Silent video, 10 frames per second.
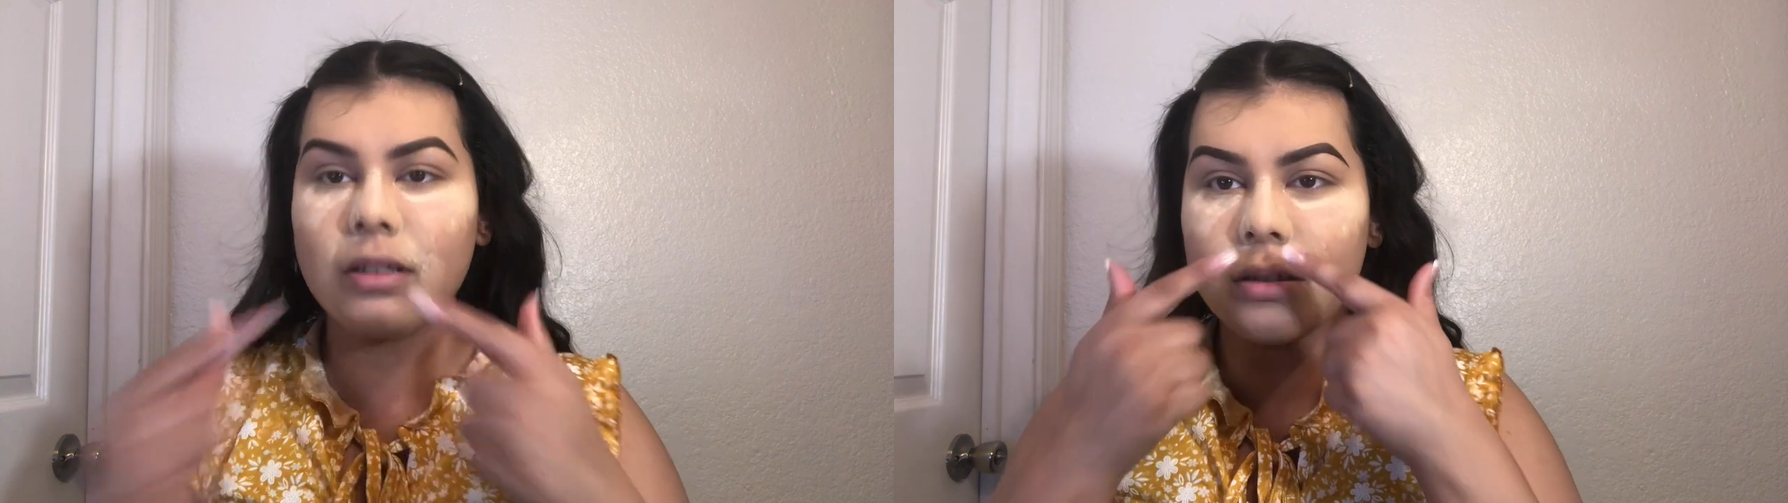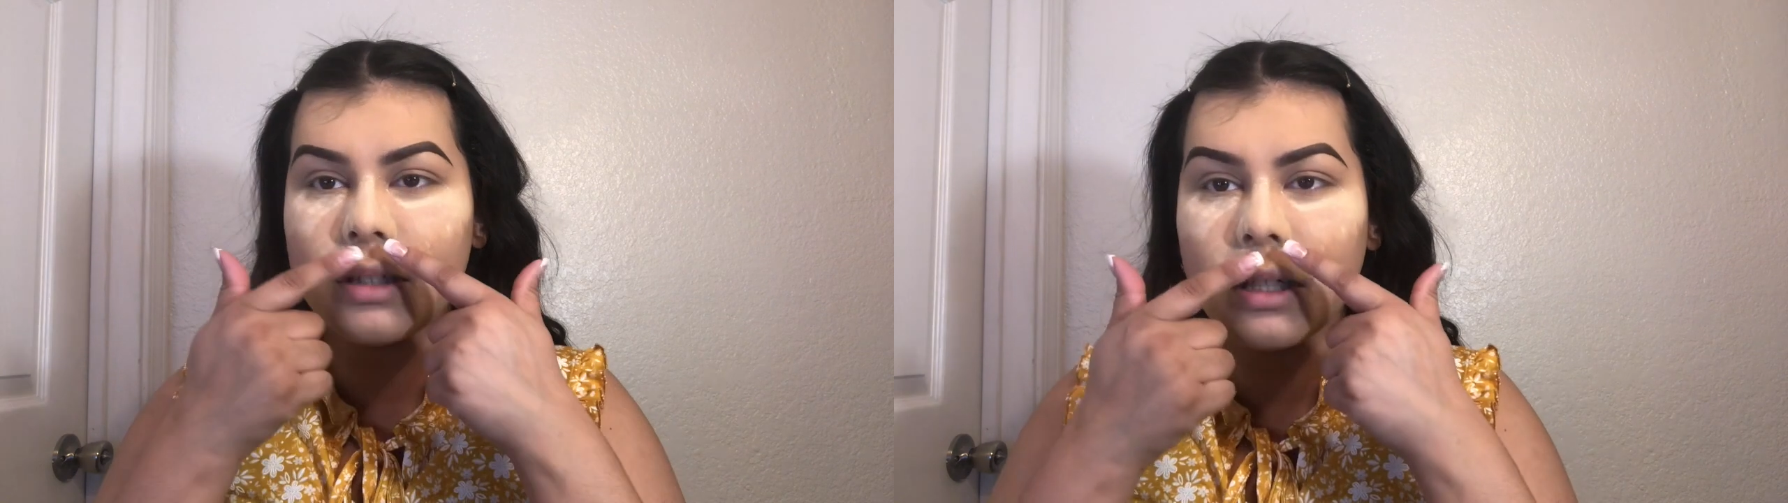
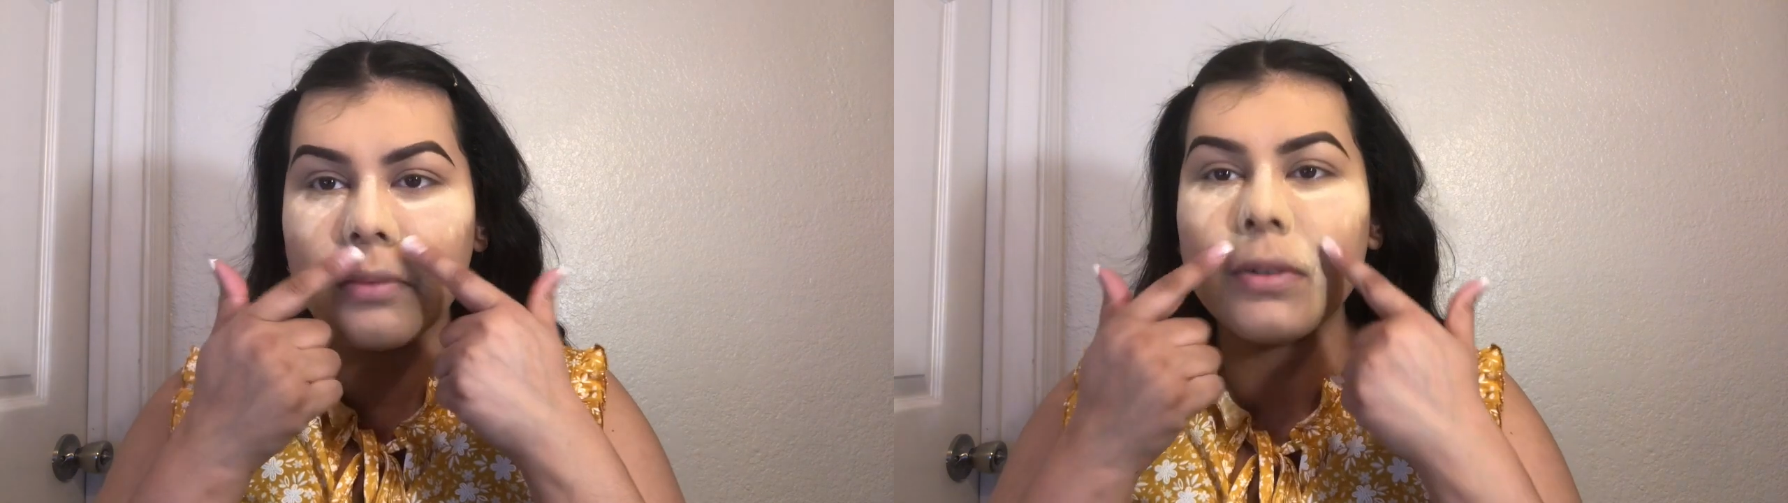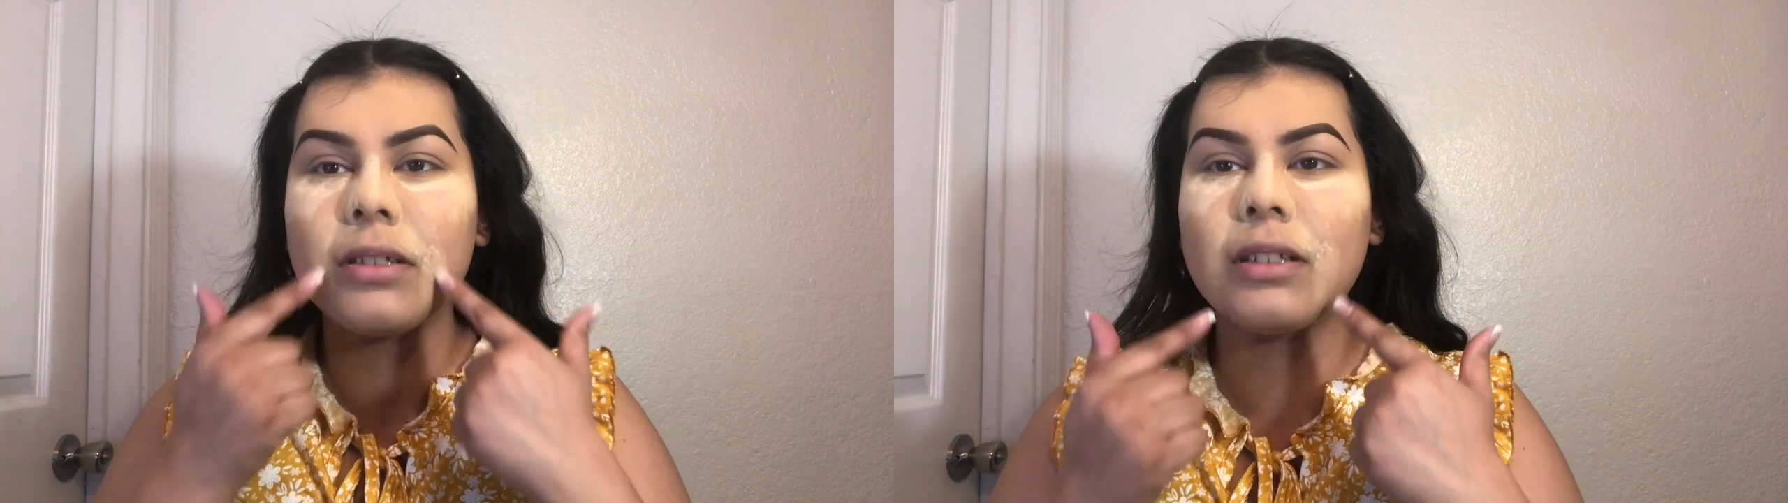it looks like a
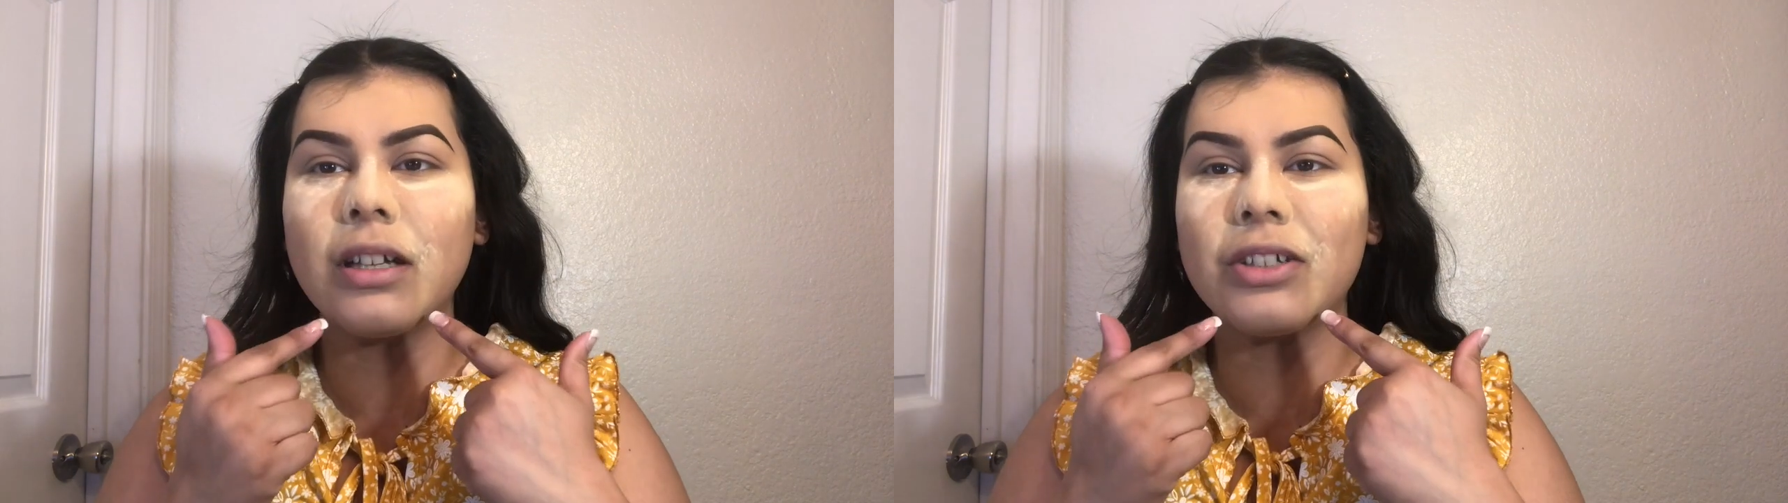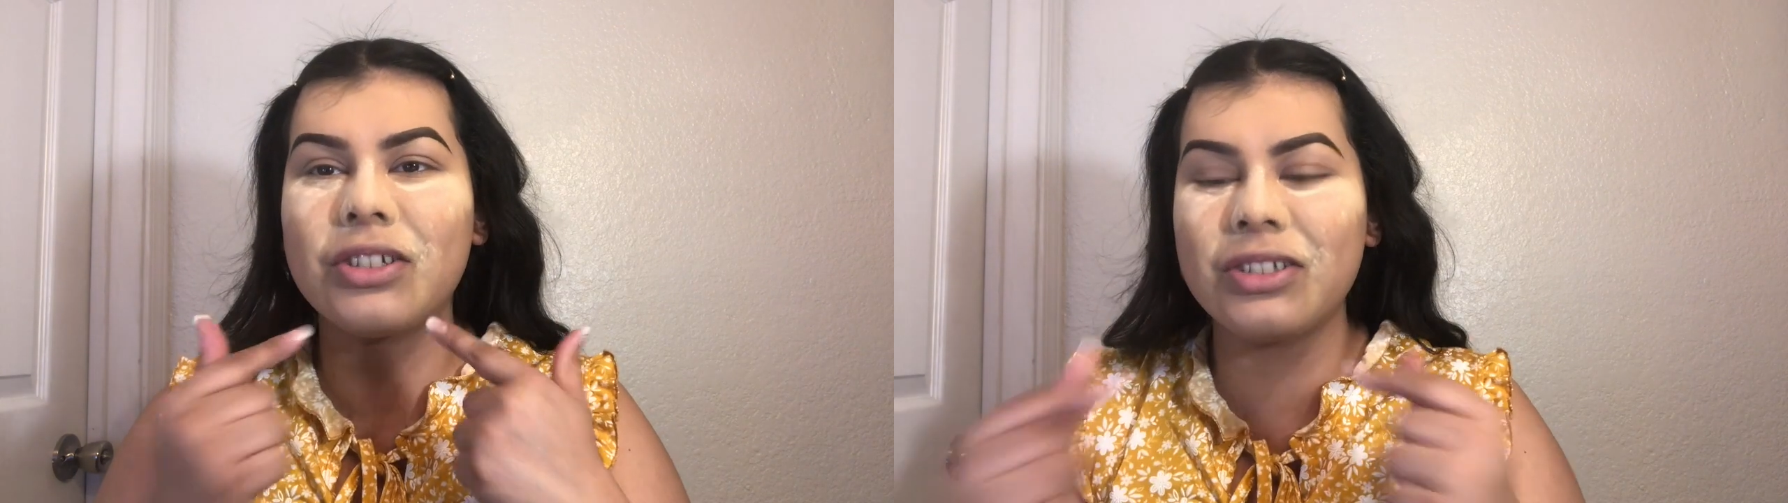
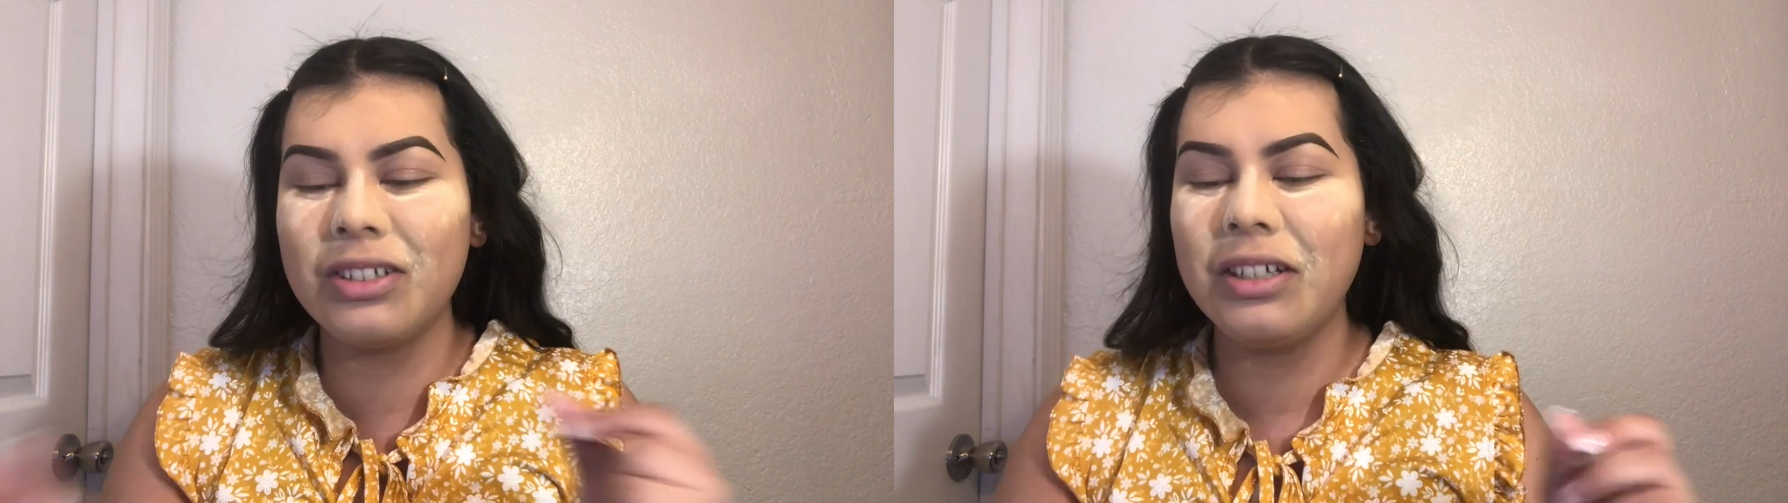mustache.